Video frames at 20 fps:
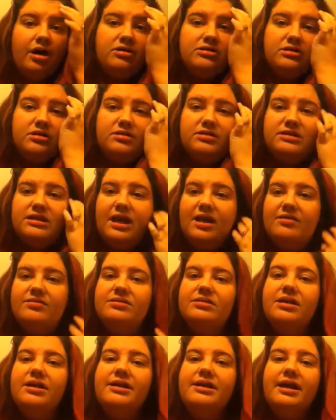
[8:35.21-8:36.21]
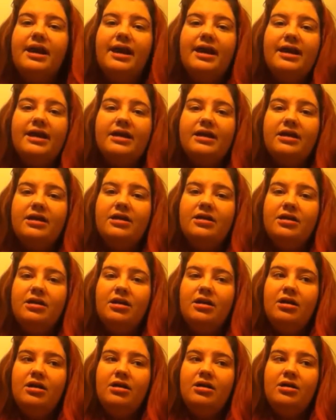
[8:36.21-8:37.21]
also sounds like a
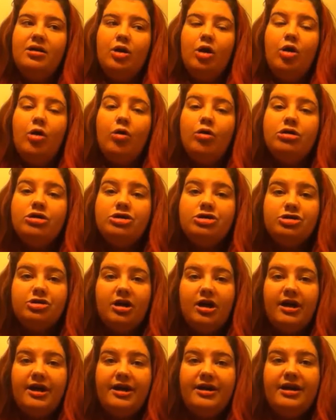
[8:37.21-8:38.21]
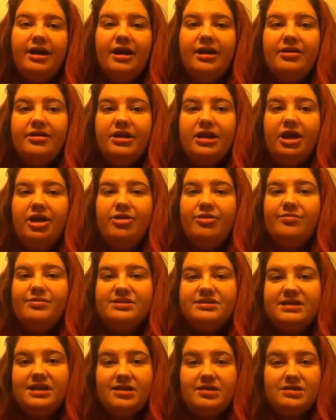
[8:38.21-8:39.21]
horse trot, and the other
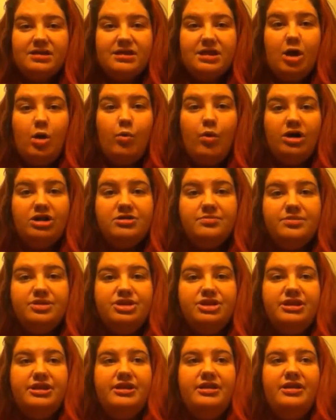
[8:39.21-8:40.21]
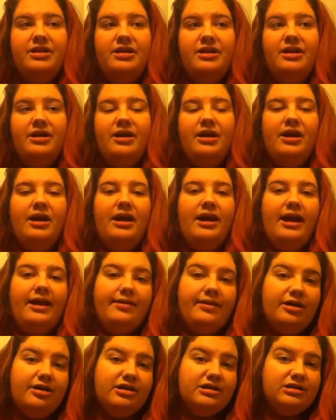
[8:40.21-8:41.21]
one sounds like a washing machine.
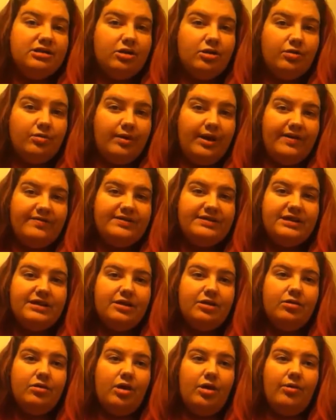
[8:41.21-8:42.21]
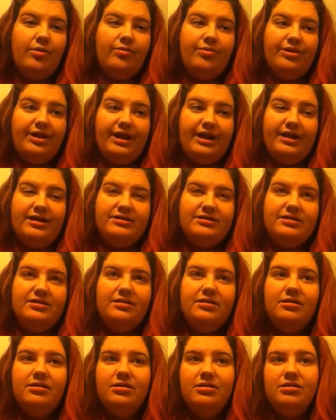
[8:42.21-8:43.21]
And there is an old wives' tale on
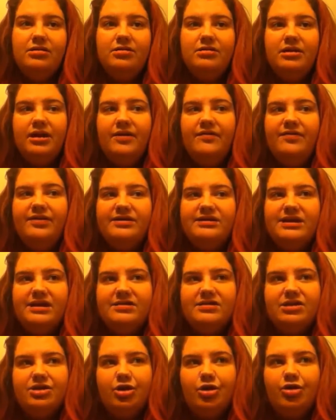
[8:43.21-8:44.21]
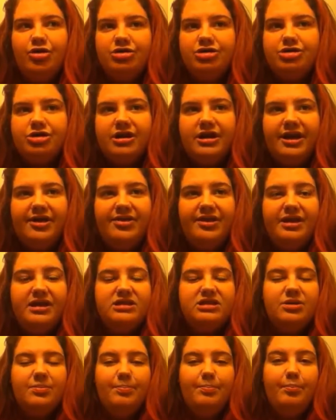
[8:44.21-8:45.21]
that. If it sounds like a horse trot, I
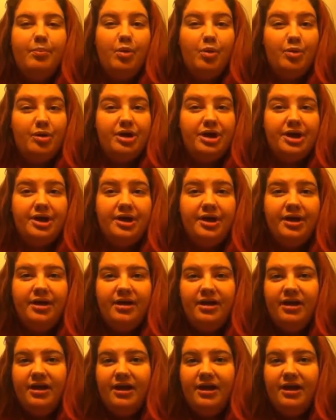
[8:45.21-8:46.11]
think it's a boy.